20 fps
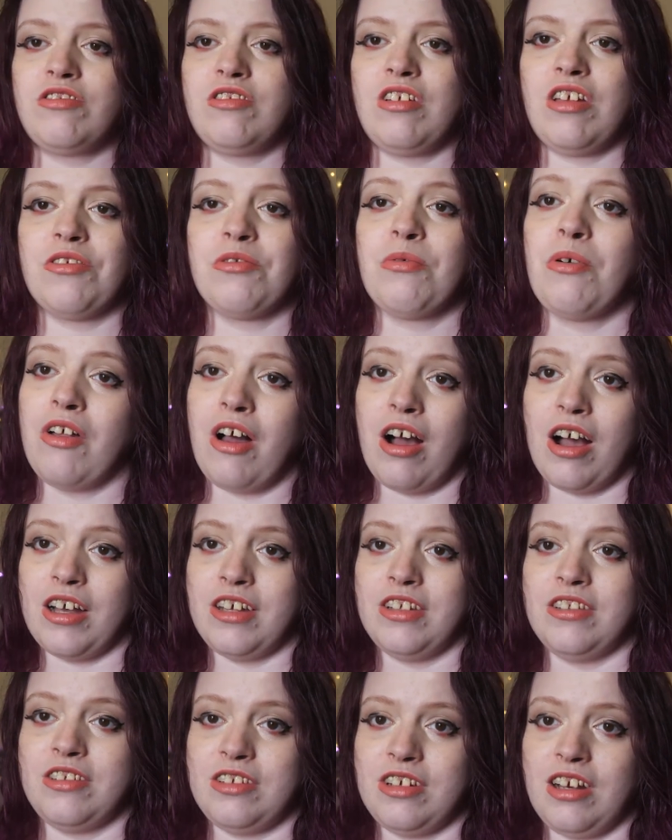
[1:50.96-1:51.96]
So that's what
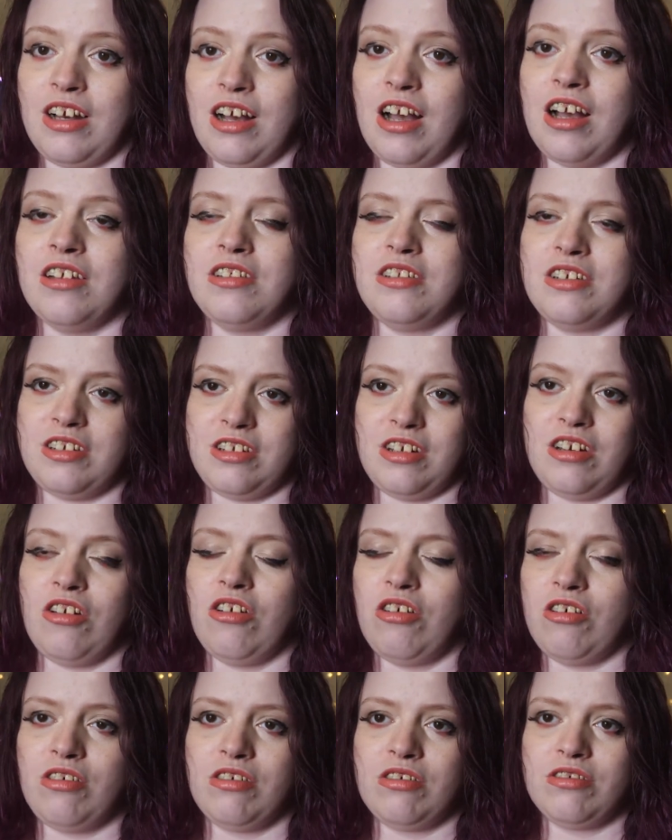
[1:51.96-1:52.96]
I did a
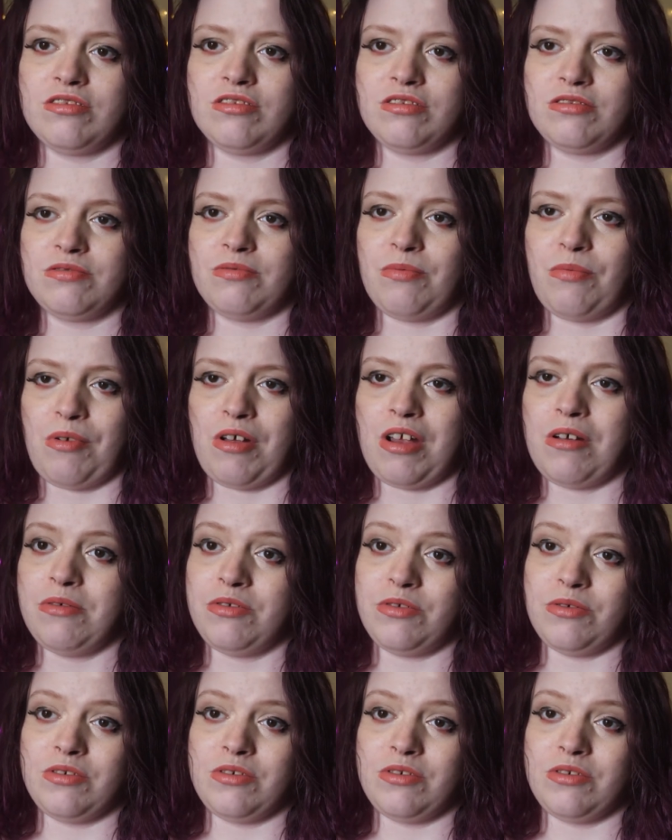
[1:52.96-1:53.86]
lot when I was